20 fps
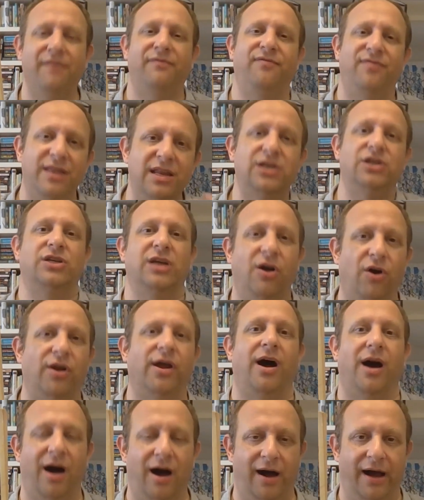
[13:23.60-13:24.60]
finishing on a
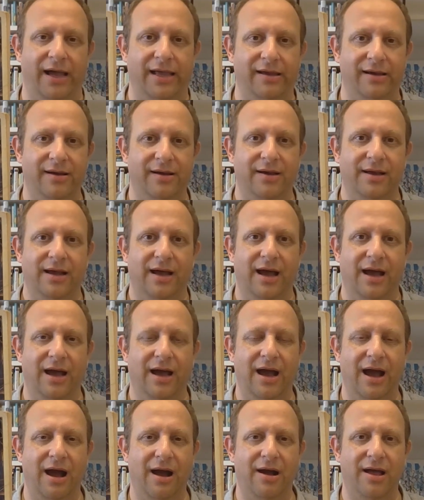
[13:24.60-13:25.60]
high,
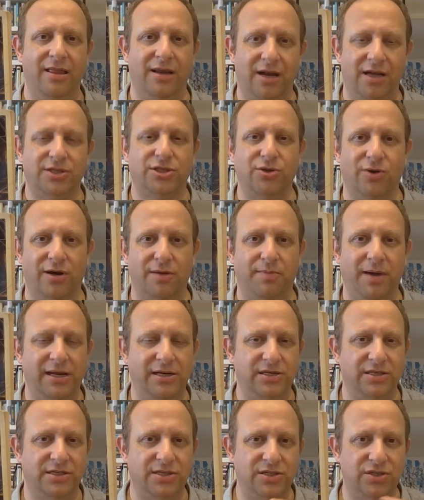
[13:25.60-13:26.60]
the last 200
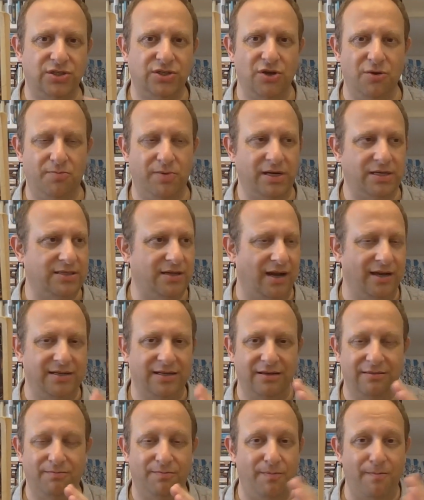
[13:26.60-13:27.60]
pages super
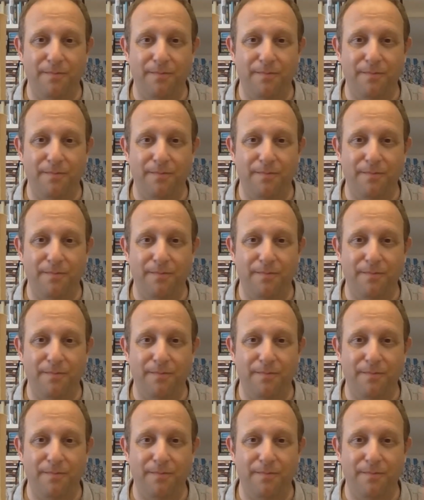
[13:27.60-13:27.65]
exciting,